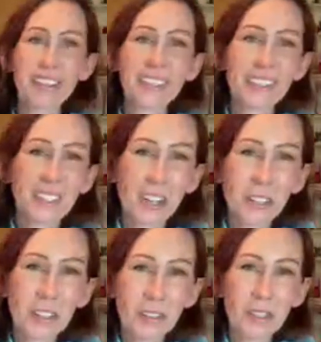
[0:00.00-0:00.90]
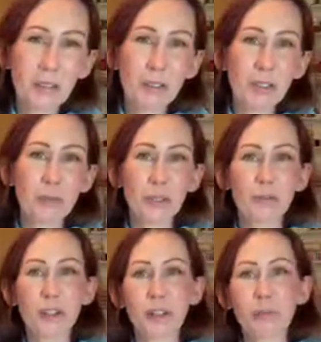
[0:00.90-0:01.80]
Charlotte, there's never too much
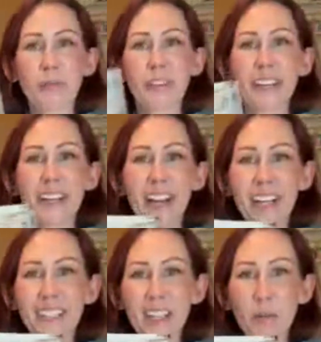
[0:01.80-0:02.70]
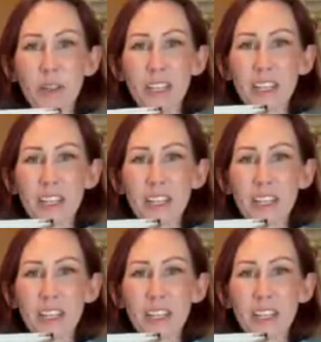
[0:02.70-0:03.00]
vellum. Hi, Tammy.